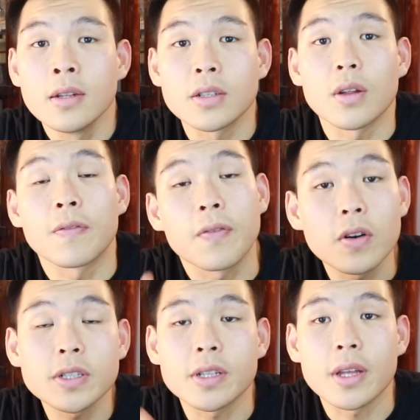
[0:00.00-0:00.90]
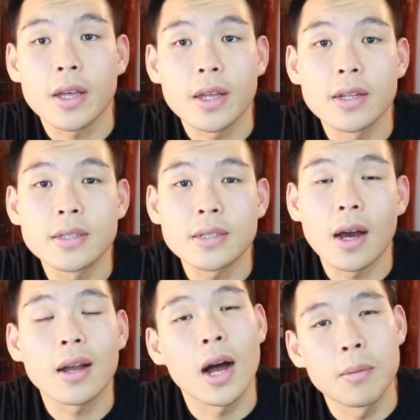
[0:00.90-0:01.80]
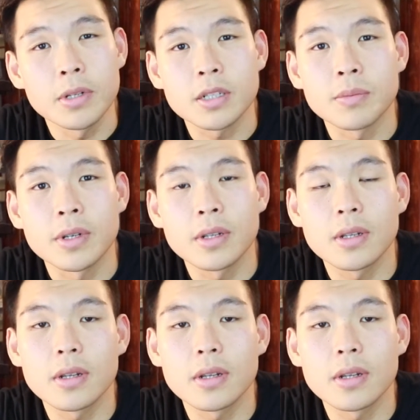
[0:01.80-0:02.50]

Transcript: So the first thing is accomplishment.